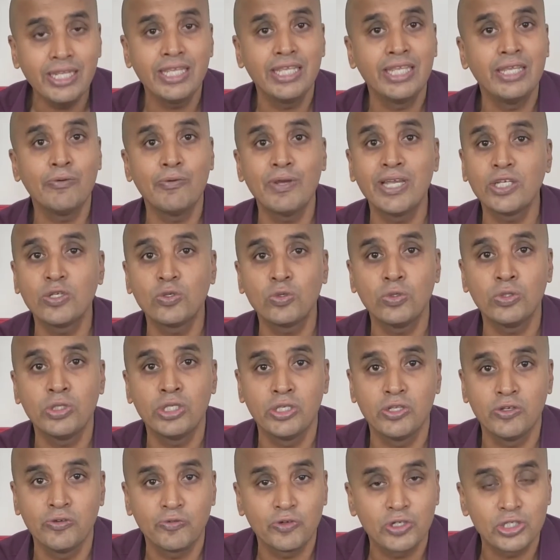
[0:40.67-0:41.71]
he went to
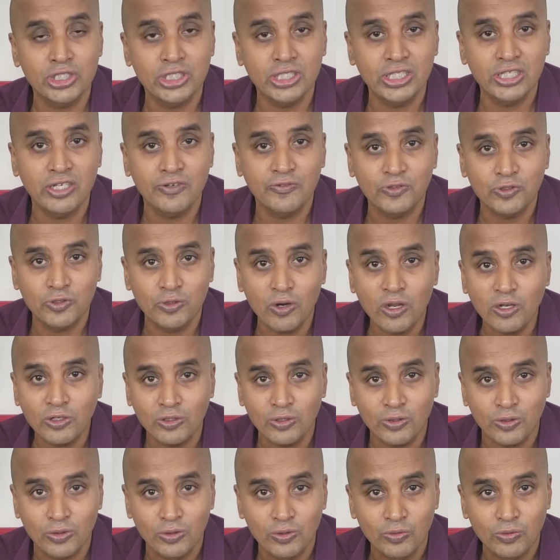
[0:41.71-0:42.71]
University of Toronto,